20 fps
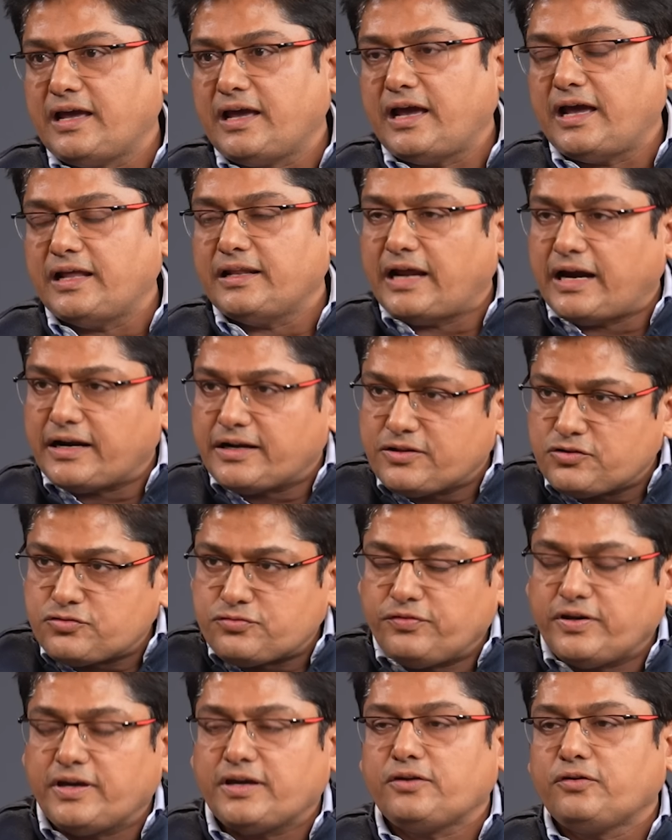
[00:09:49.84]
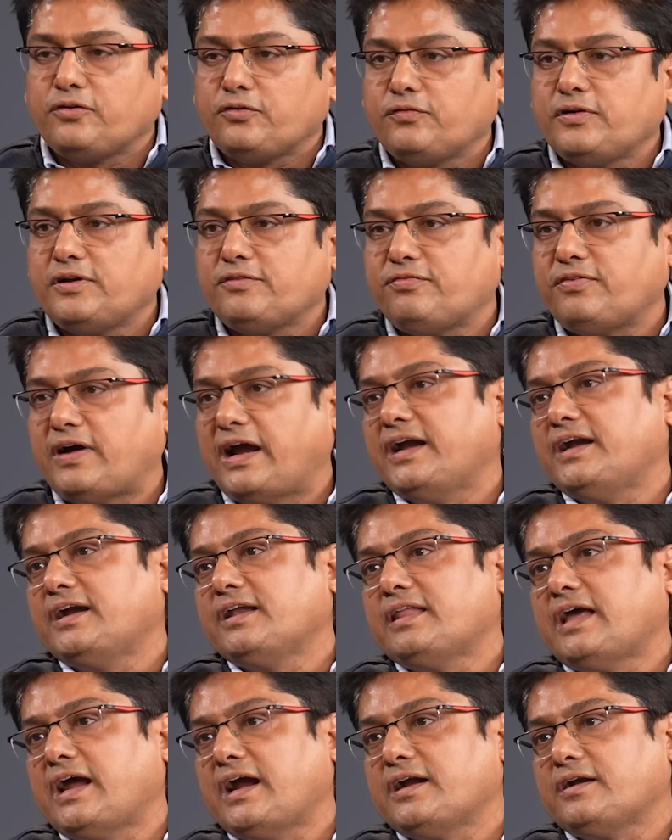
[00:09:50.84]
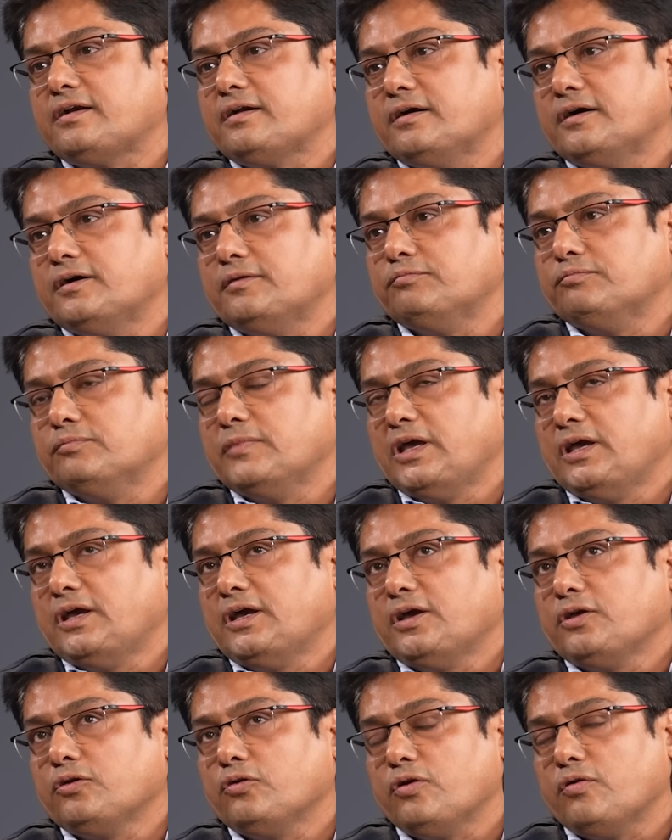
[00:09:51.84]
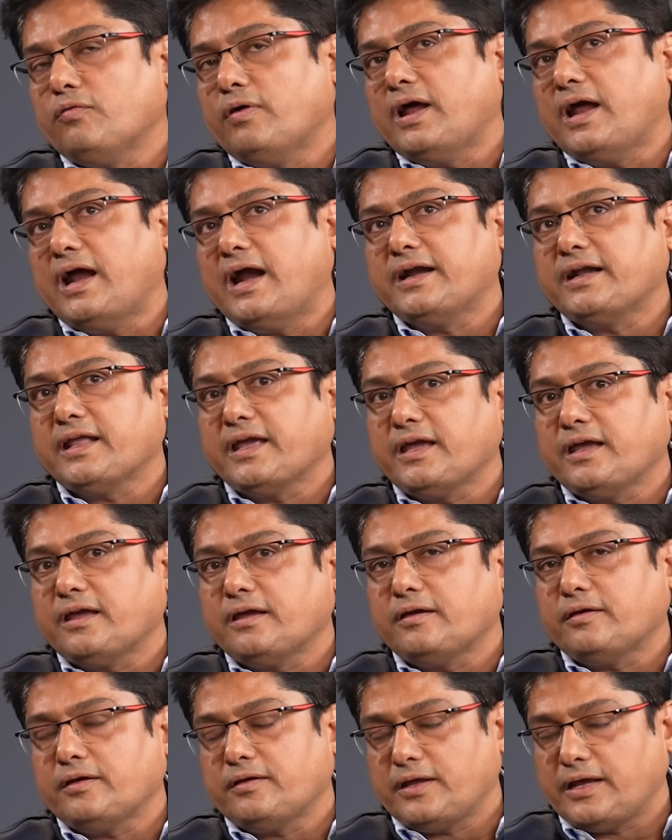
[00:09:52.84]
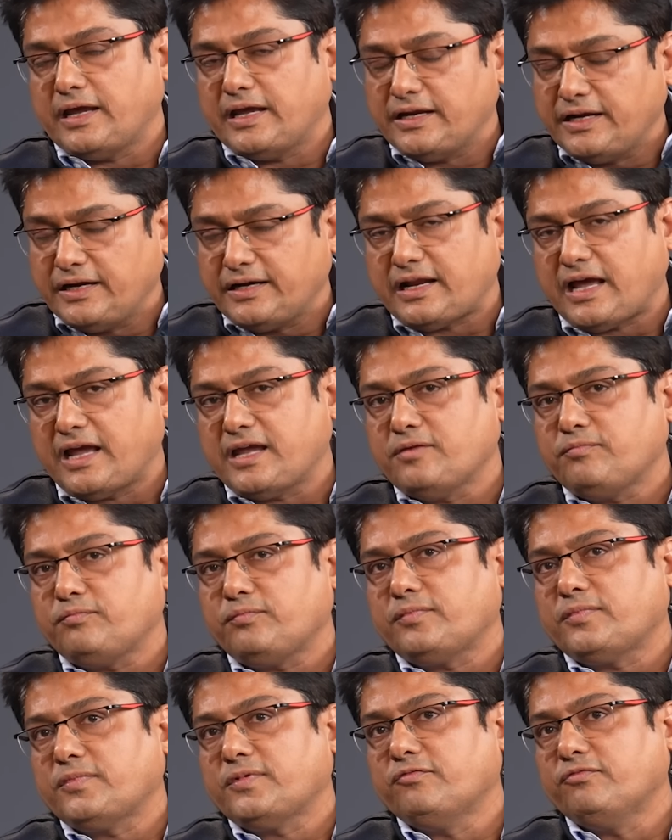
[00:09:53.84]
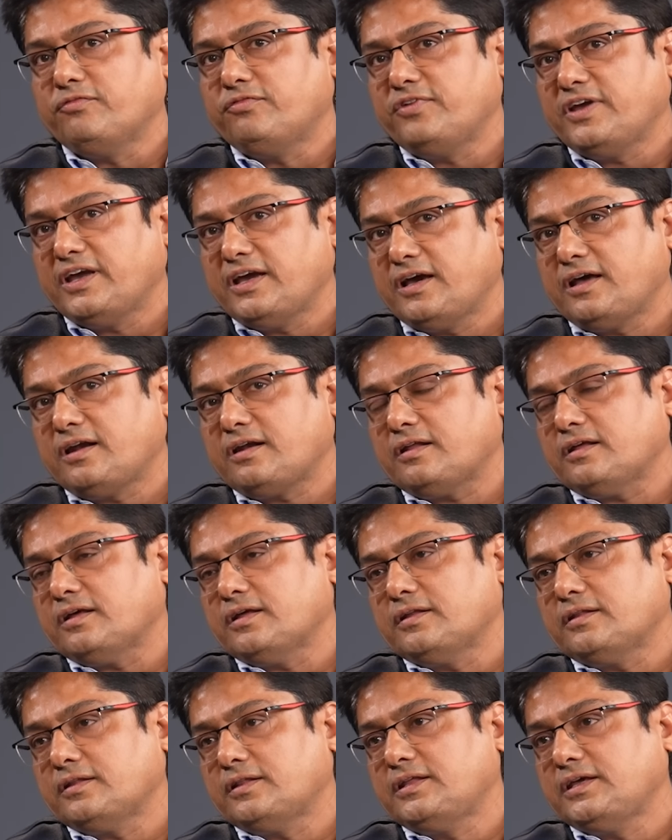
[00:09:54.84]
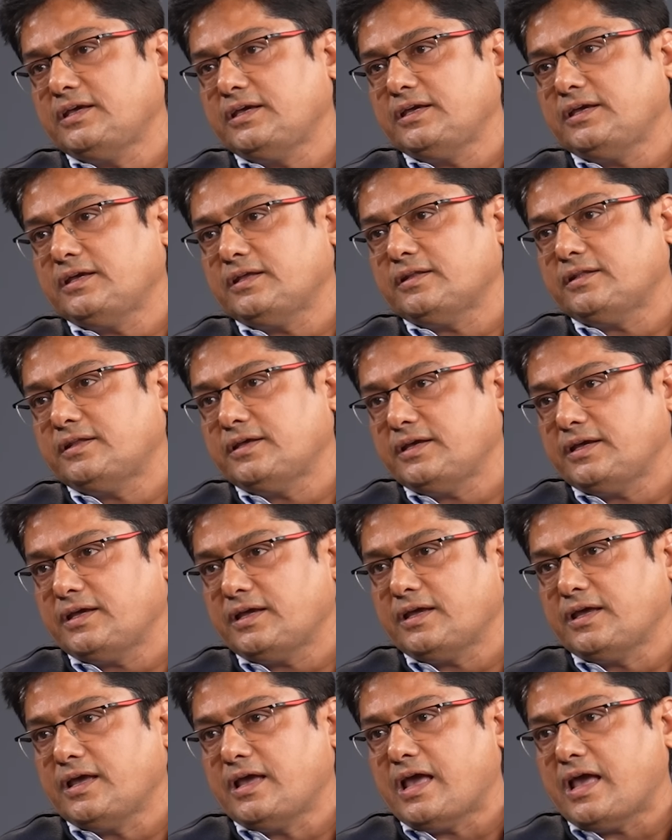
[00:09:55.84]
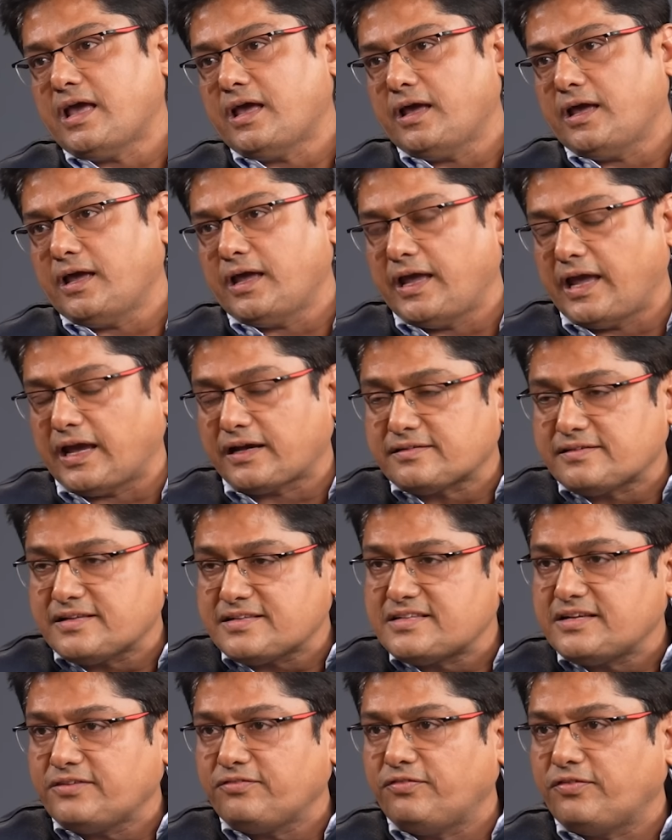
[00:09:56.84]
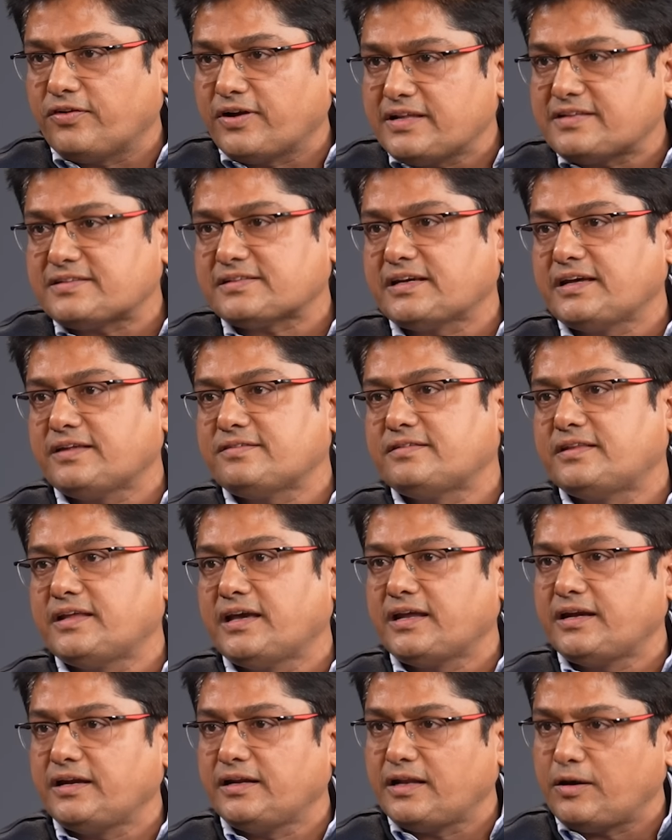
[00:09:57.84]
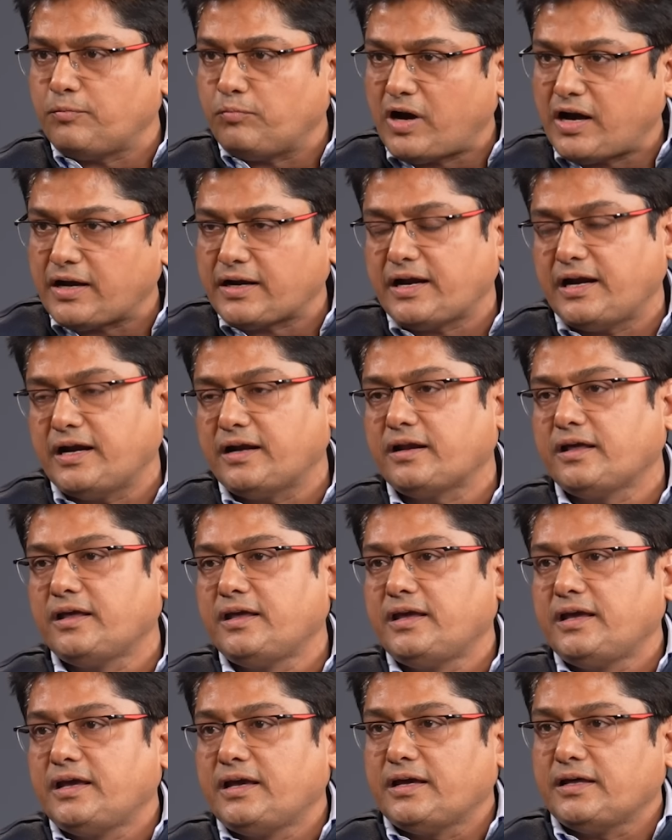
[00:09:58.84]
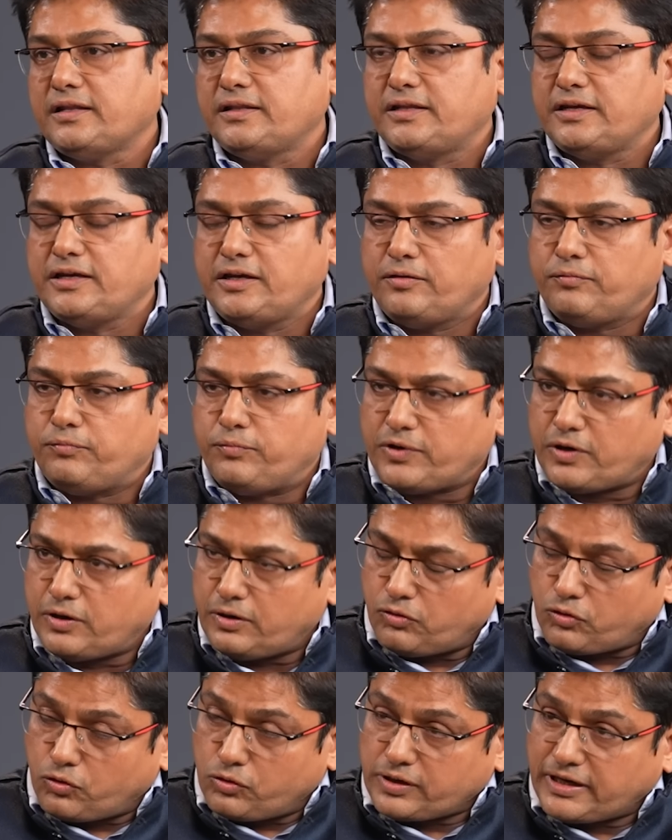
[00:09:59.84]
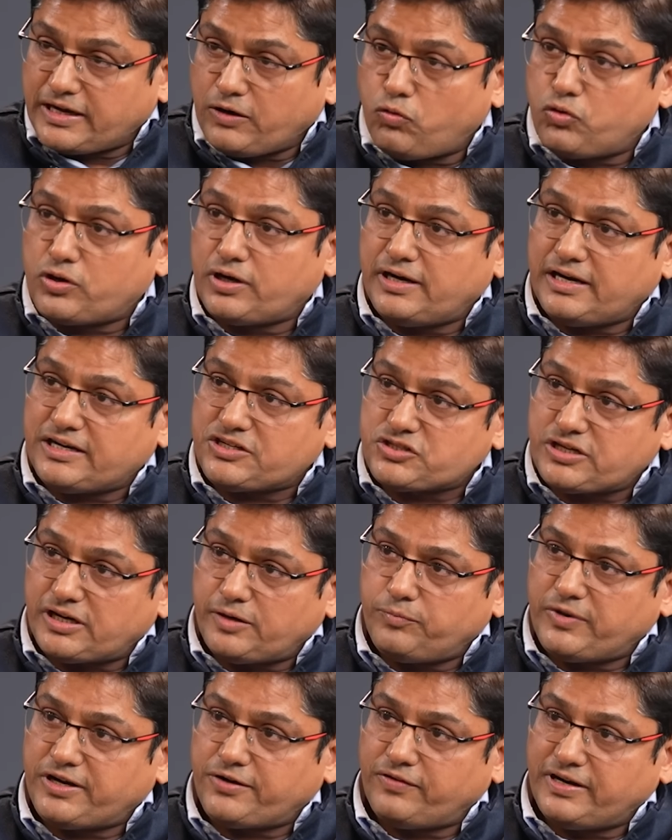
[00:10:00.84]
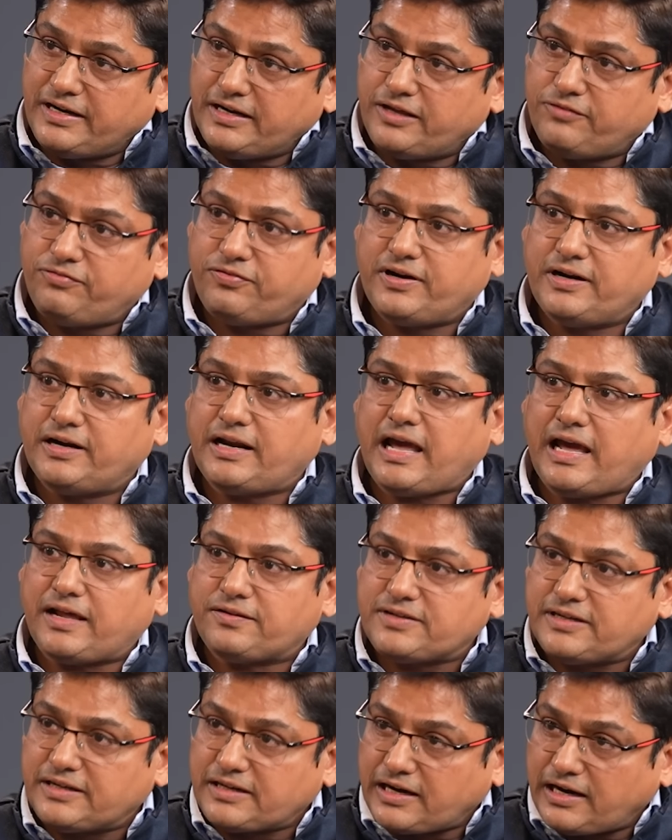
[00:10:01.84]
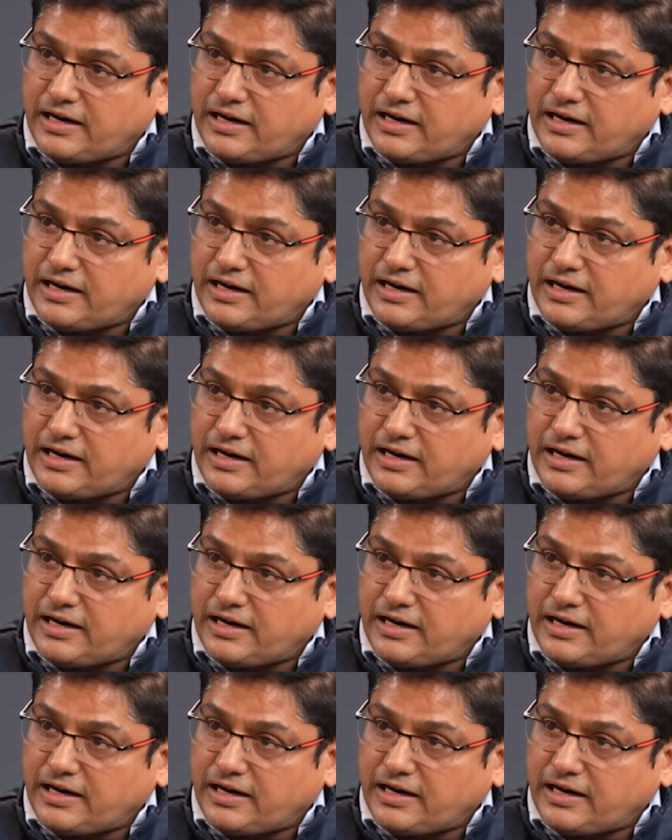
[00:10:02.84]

And that is where you will find that, at any time where the excessive risk is there in the market, the correlation between different asset